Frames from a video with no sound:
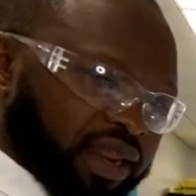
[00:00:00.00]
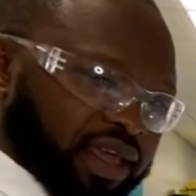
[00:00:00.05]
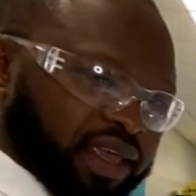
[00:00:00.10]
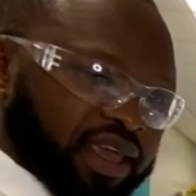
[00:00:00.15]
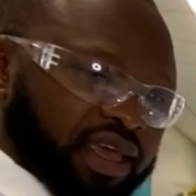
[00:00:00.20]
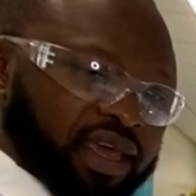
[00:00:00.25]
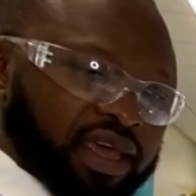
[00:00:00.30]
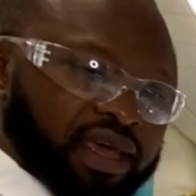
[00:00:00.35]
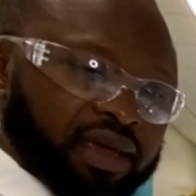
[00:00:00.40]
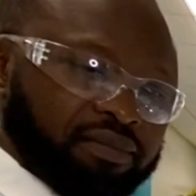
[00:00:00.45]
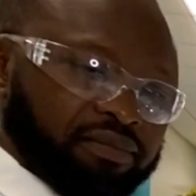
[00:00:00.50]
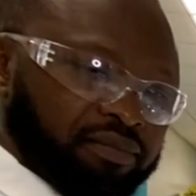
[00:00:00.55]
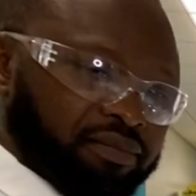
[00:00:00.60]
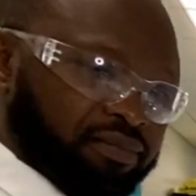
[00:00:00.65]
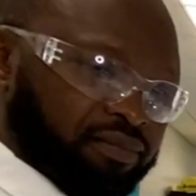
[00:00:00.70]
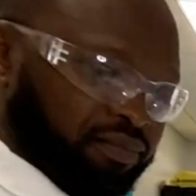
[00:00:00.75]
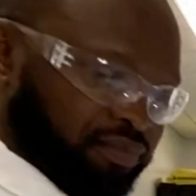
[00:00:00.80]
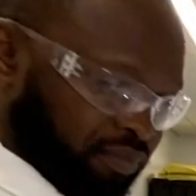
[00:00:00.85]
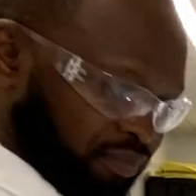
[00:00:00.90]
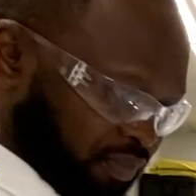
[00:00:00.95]
again
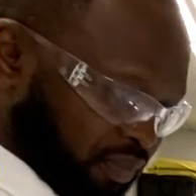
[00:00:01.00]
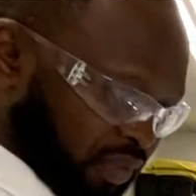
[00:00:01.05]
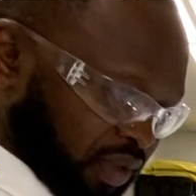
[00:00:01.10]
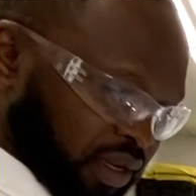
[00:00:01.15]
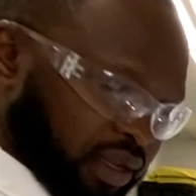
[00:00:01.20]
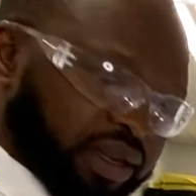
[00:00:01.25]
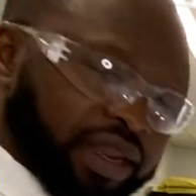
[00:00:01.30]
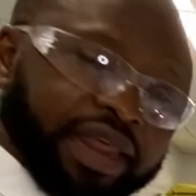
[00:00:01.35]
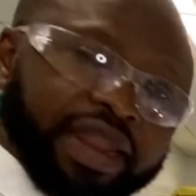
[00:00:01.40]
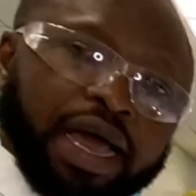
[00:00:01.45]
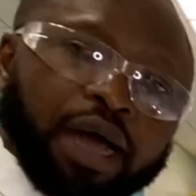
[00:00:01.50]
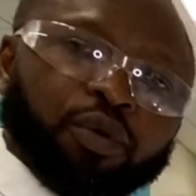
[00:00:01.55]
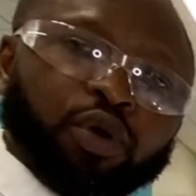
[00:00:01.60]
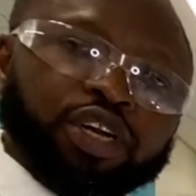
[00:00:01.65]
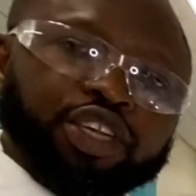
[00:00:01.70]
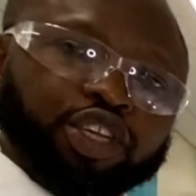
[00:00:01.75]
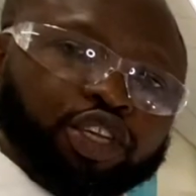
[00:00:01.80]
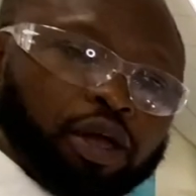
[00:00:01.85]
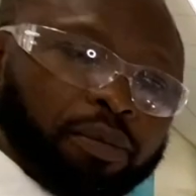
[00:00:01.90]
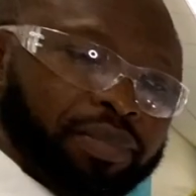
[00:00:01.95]
and I will
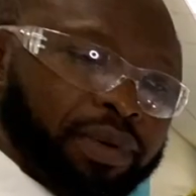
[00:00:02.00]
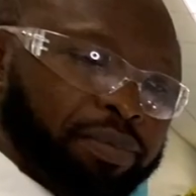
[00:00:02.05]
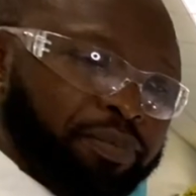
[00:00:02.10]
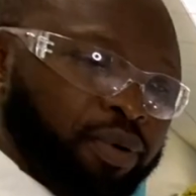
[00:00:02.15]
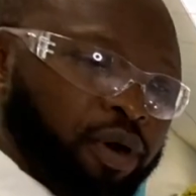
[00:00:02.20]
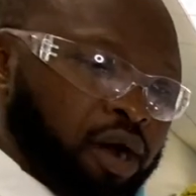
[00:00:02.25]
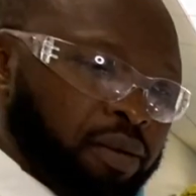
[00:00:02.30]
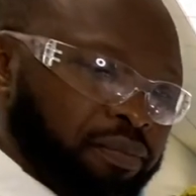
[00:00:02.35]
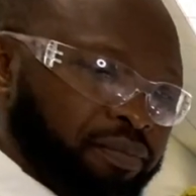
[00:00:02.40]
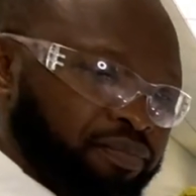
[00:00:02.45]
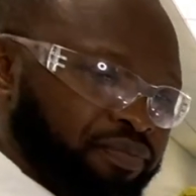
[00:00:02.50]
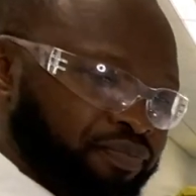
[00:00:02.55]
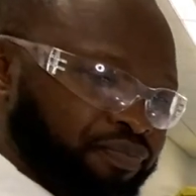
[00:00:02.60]
stop the pump.